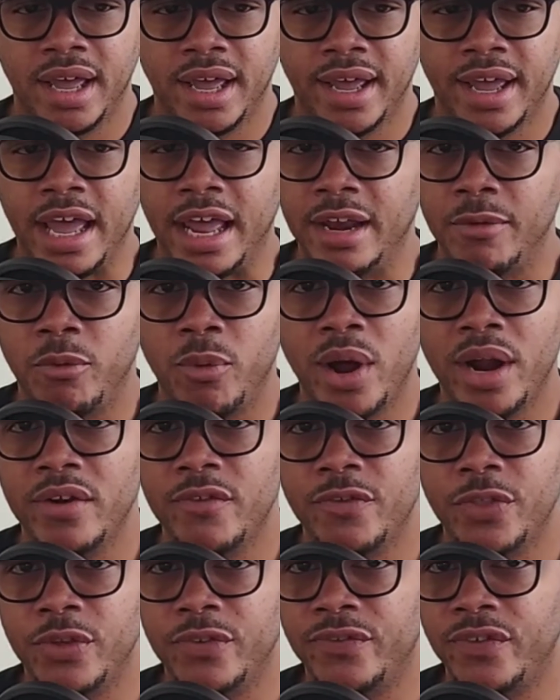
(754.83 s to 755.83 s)
And what
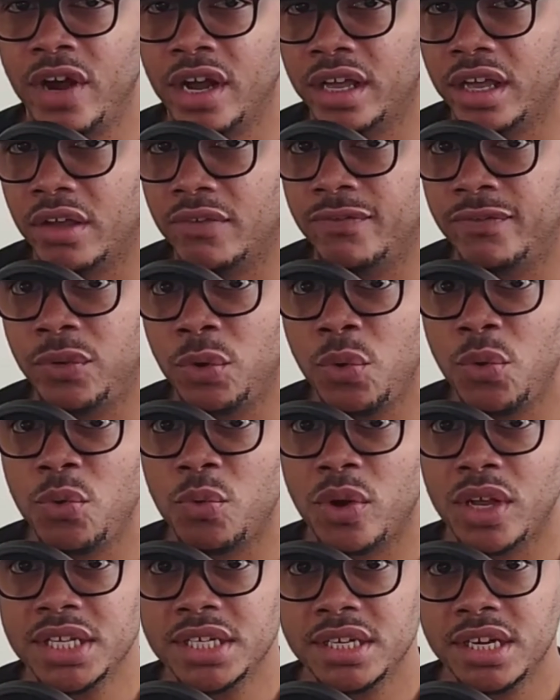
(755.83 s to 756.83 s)
if the fucking food
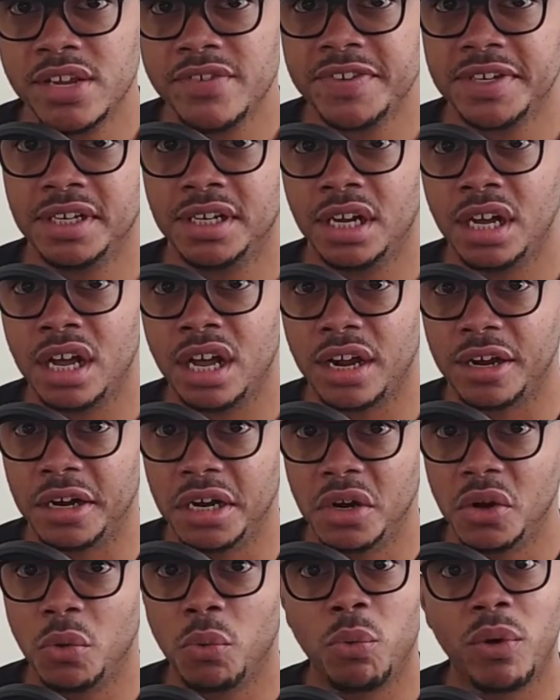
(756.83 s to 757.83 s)
wasn't even good?
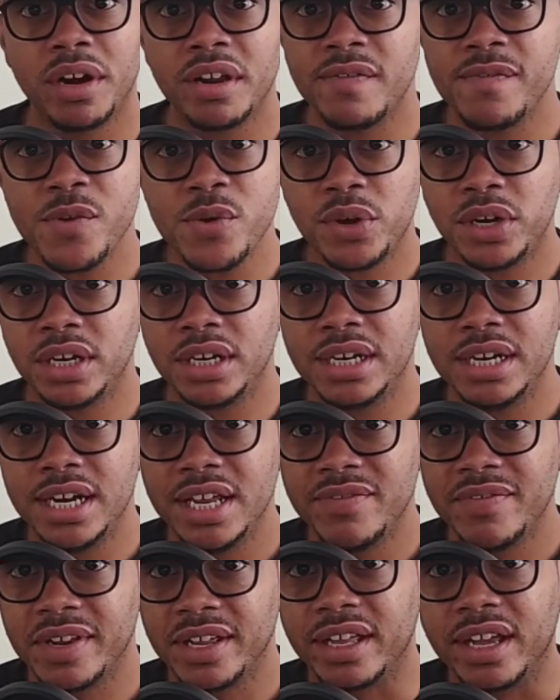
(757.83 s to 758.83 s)
What if you couldn't
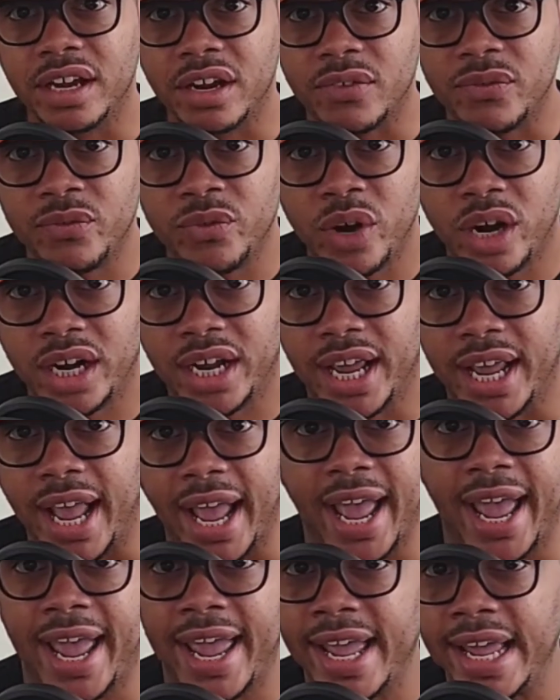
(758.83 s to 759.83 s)
even get a fucking
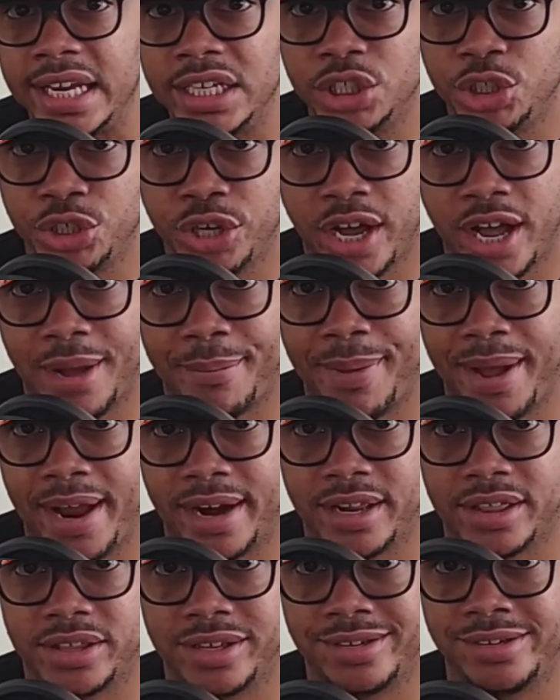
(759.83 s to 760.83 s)
hand job
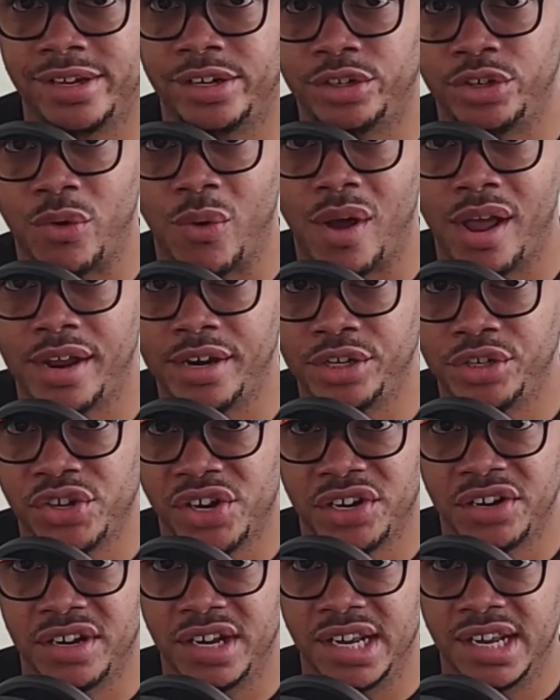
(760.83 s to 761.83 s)
out of the
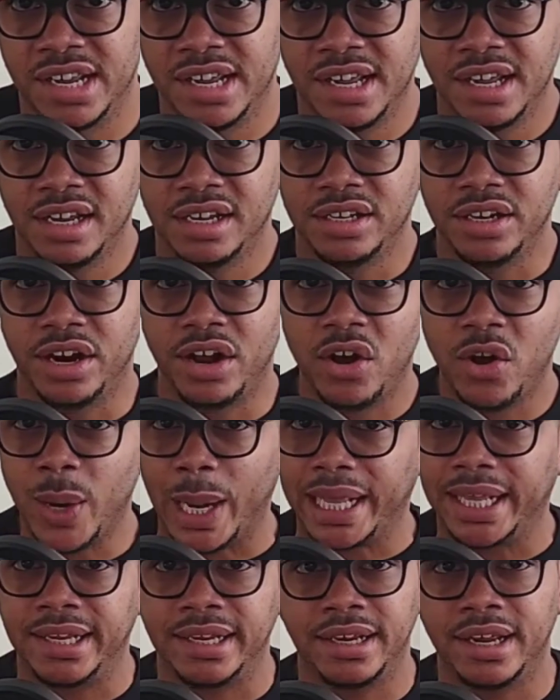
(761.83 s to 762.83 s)
situation? You
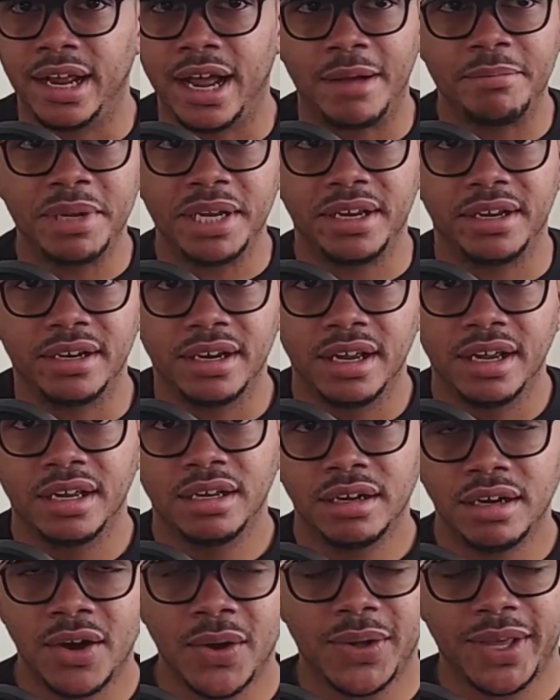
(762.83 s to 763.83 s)
know, I mean,
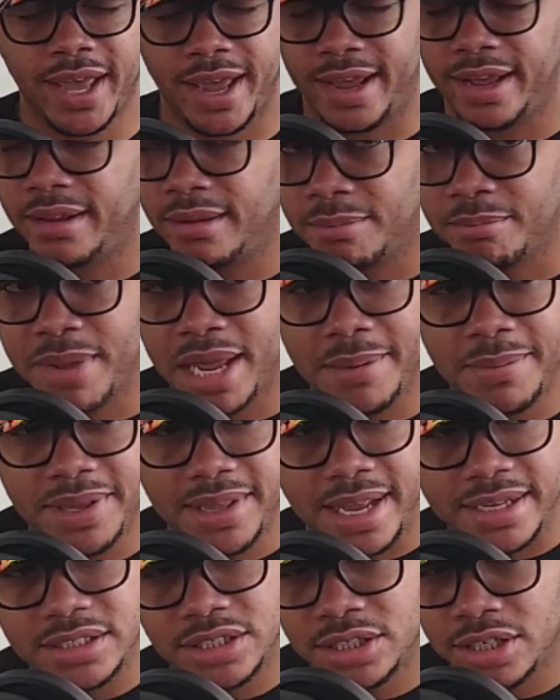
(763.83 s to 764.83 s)
okay, maybe
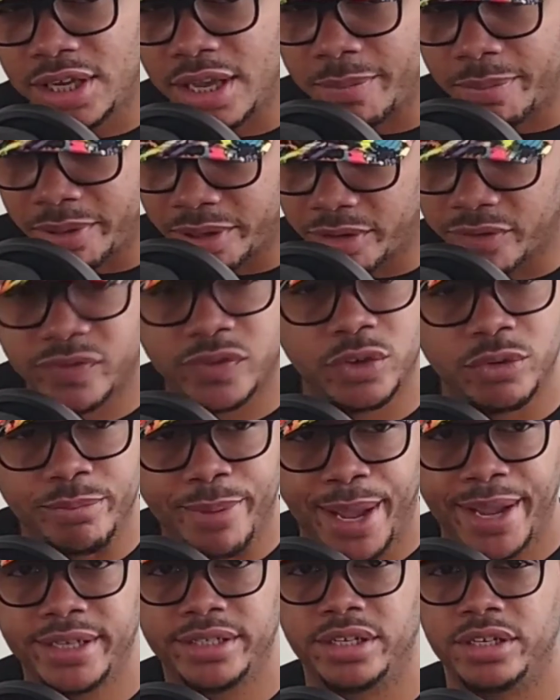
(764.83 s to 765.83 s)
that's skipping a few
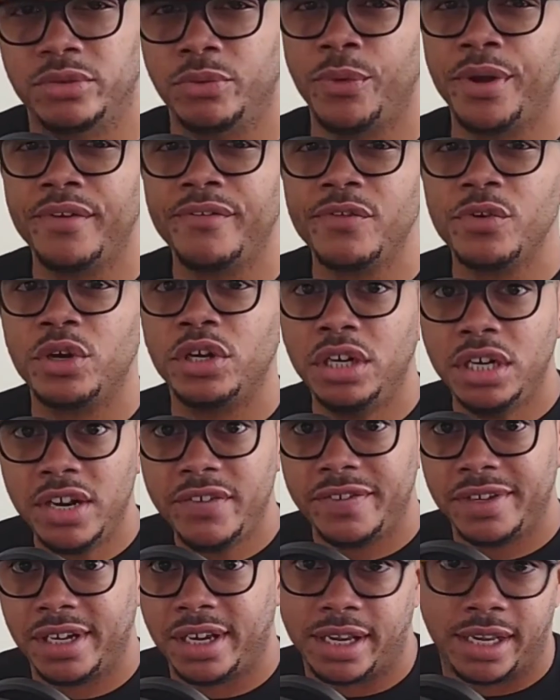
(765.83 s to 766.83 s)
bases. What if you couldn't
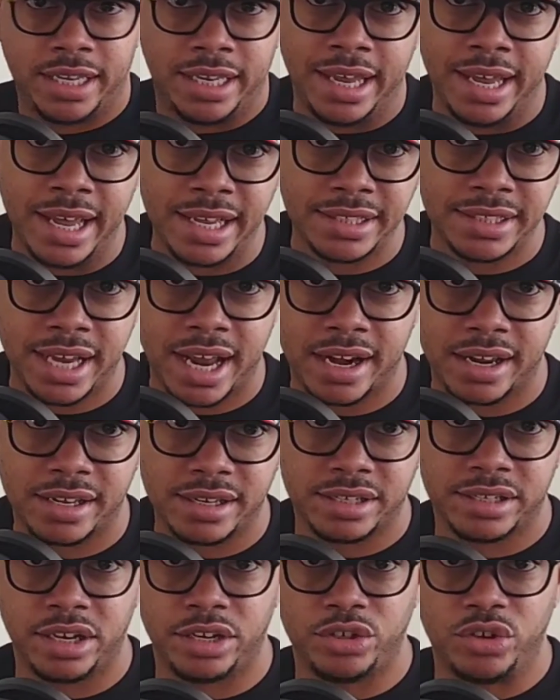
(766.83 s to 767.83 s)
even get a kiss out of
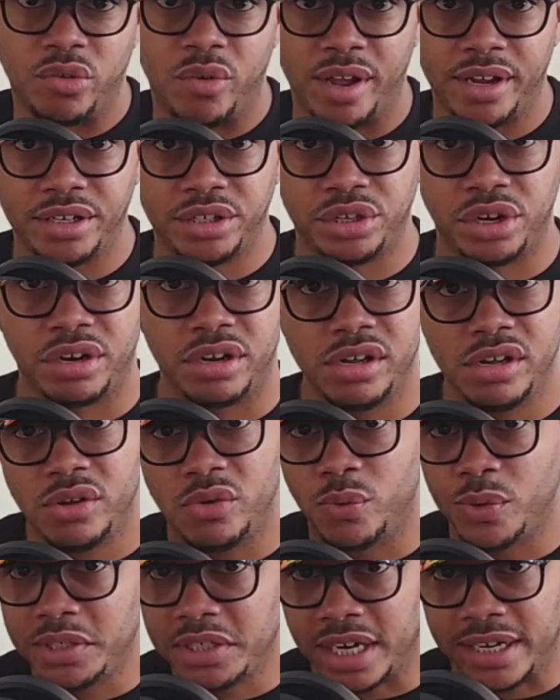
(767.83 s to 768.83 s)
the situation,
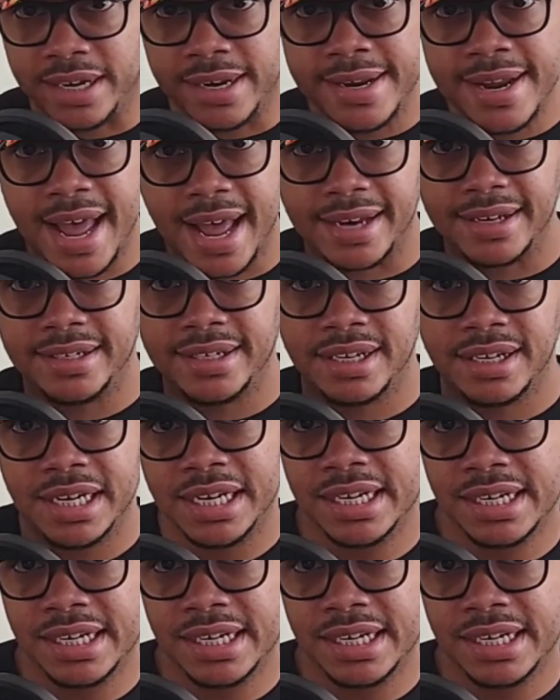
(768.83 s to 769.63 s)
which I did not?